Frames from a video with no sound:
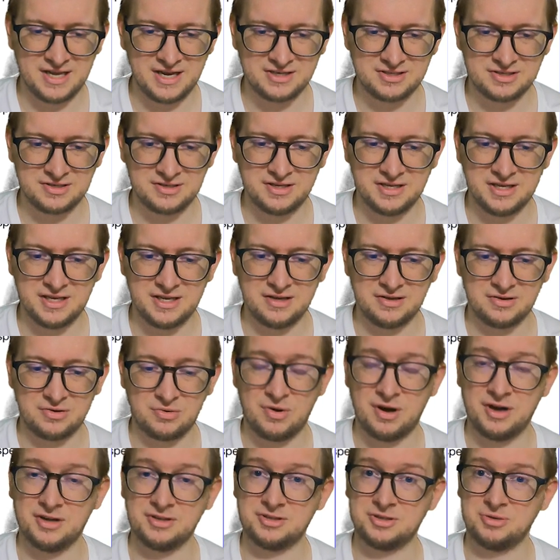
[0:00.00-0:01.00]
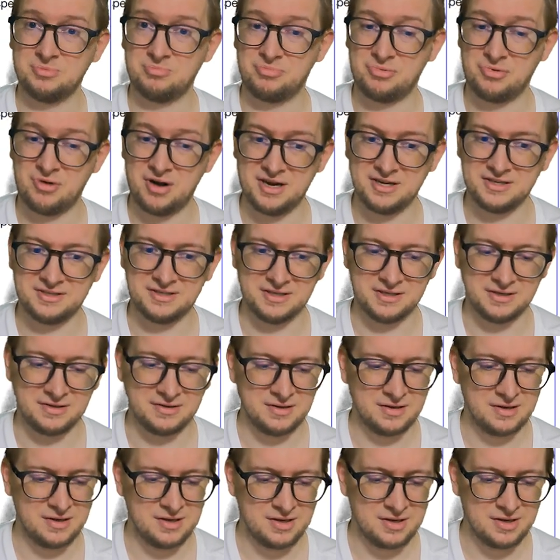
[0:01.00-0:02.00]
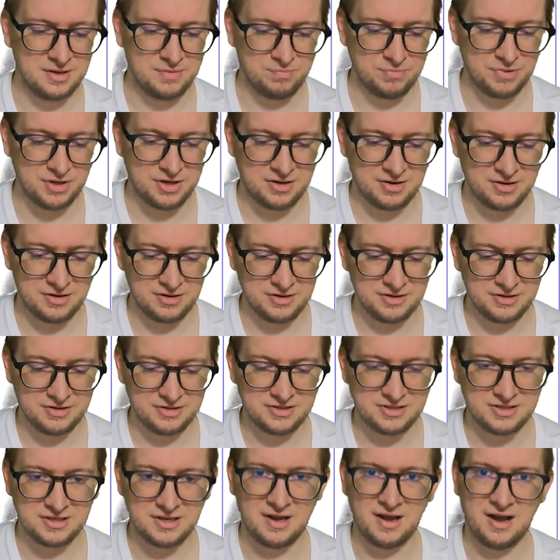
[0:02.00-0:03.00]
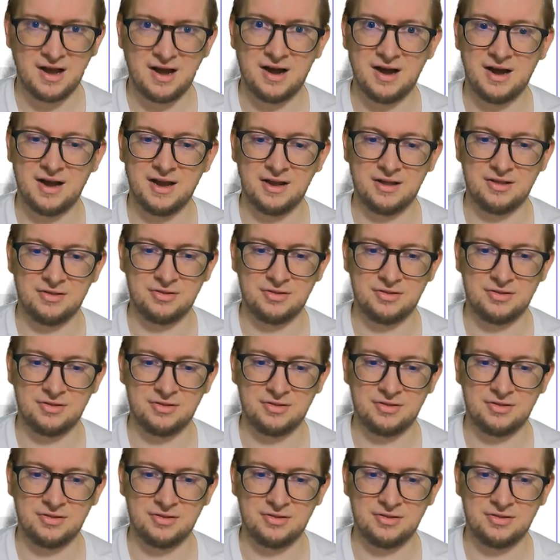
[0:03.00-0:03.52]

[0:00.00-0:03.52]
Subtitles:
actually quite surprising because I